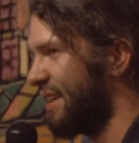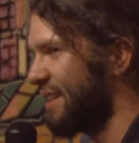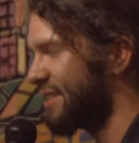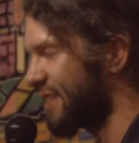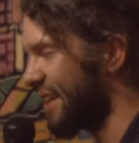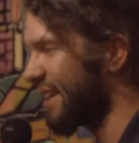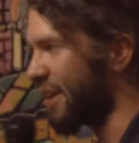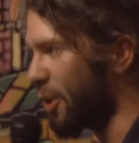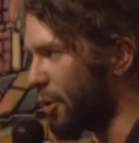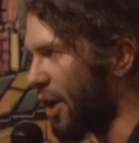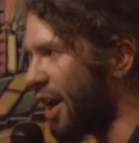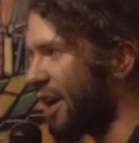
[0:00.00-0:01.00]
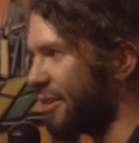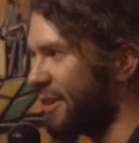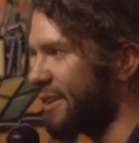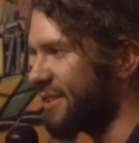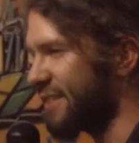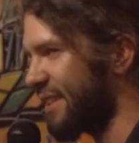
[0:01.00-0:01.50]
it's kind of like an old hot
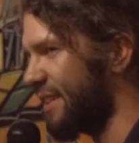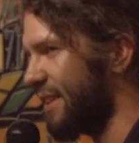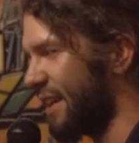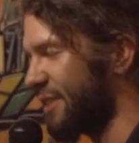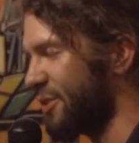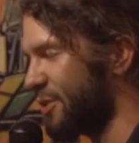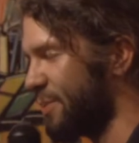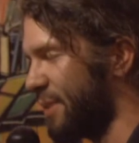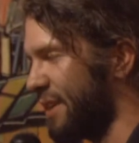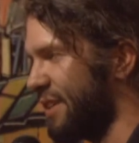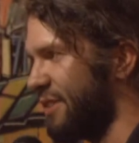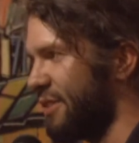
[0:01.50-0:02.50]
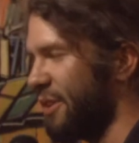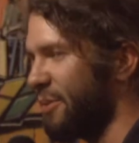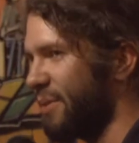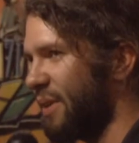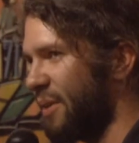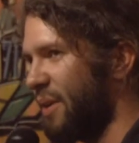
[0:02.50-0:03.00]
rod. I like to explain it. You
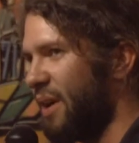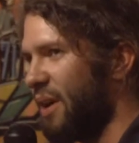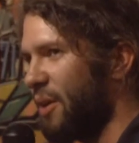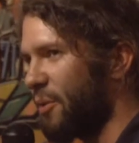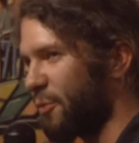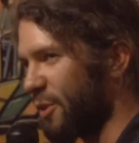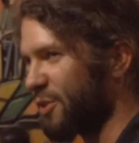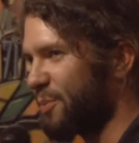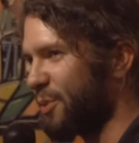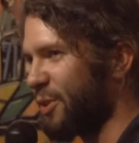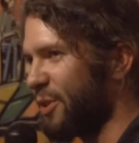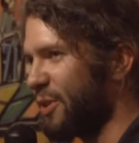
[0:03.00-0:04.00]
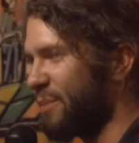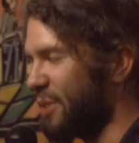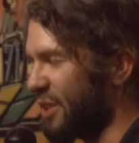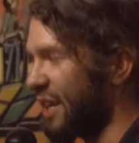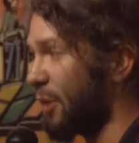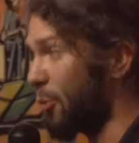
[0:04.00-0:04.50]
know, runs pretty good, but
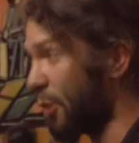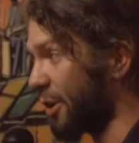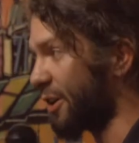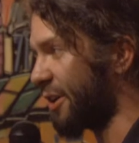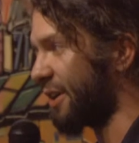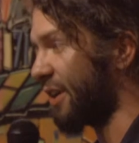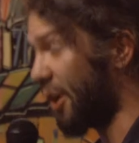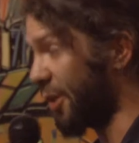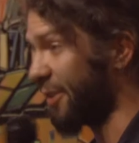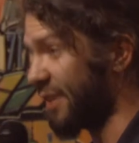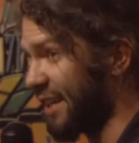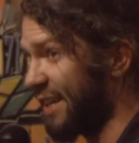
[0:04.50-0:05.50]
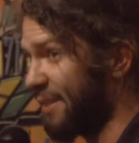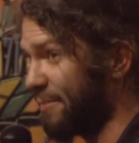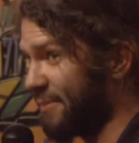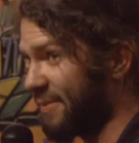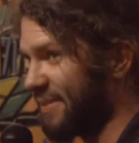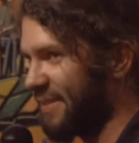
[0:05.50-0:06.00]
you got to work on it all the
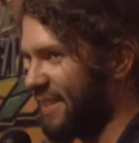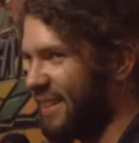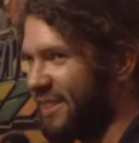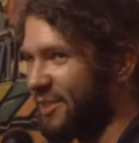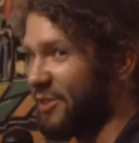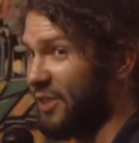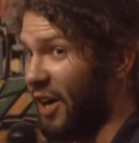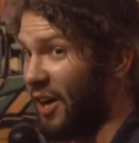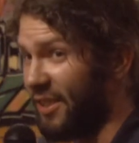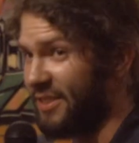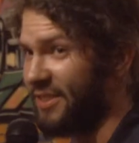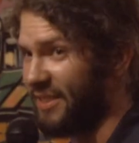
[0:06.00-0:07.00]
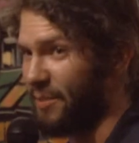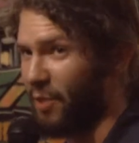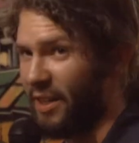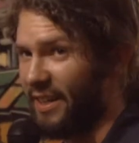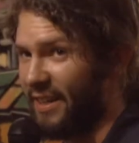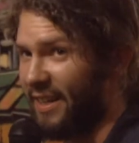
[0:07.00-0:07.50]
time because it's constantly
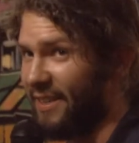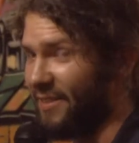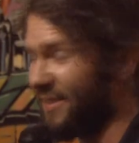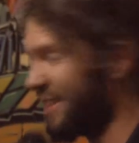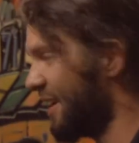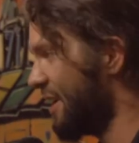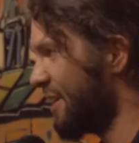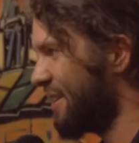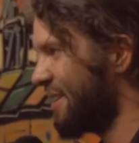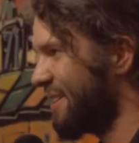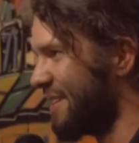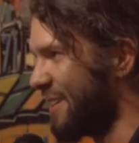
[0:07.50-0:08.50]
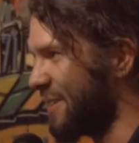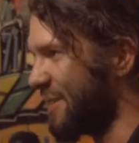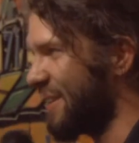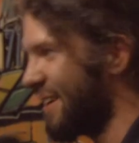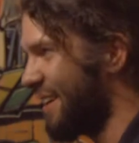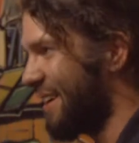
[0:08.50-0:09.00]
breaking down. You know,
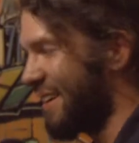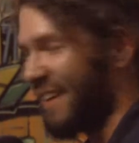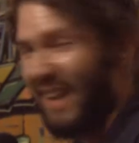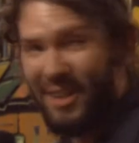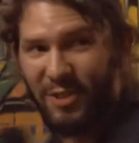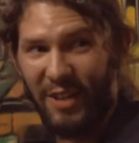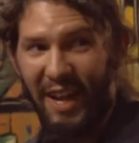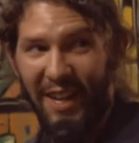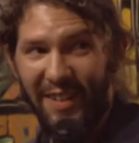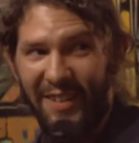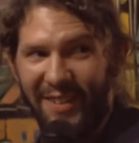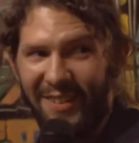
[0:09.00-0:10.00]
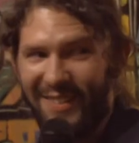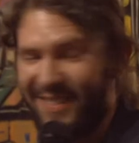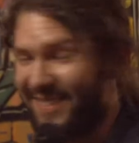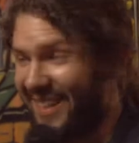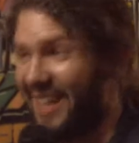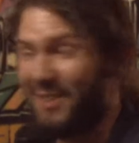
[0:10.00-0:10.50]
actually, Andy here
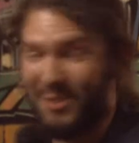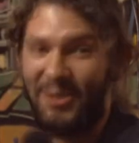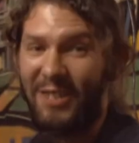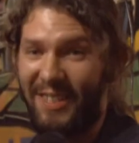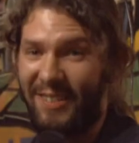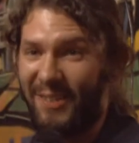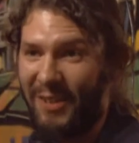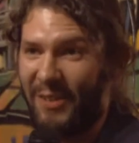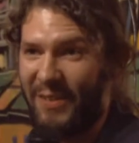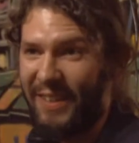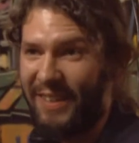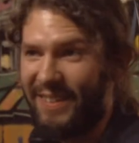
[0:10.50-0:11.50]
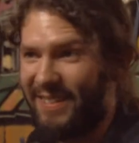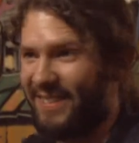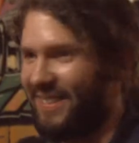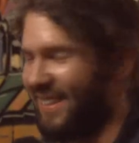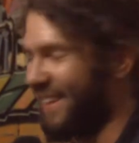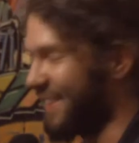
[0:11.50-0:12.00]
has seen a lot of that.
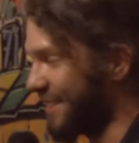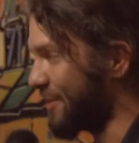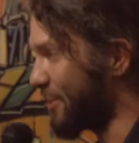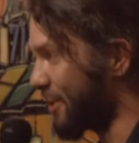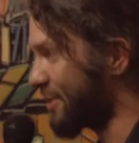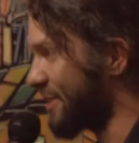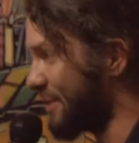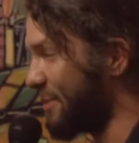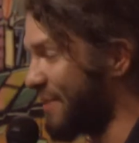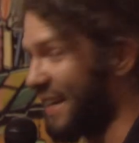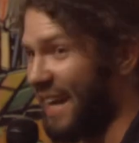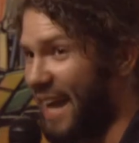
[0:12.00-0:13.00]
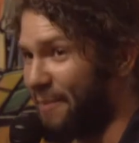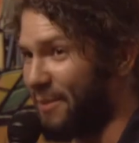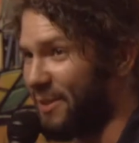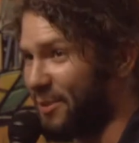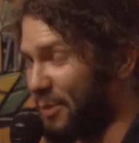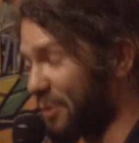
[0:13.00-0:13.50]
I think the worst thing we've had
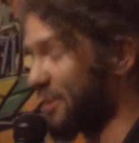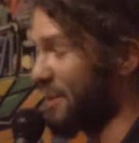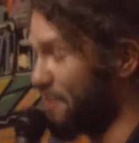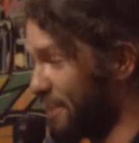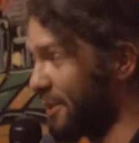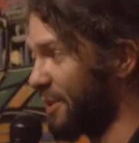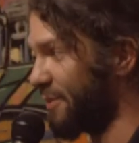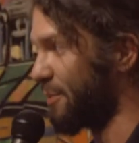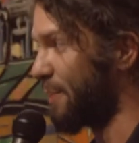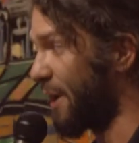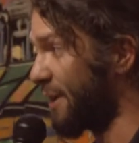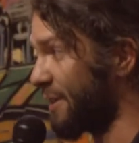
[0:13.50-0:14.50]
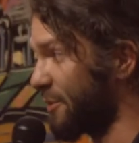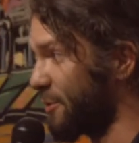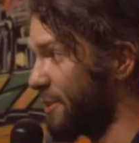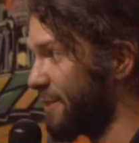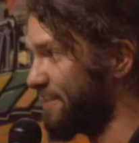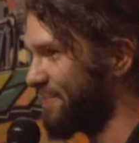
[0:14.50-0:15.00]
happen is we were in the middle of a bottling
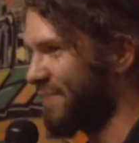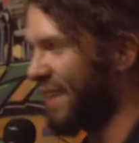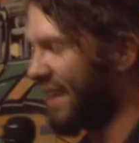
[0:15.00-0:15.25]
run,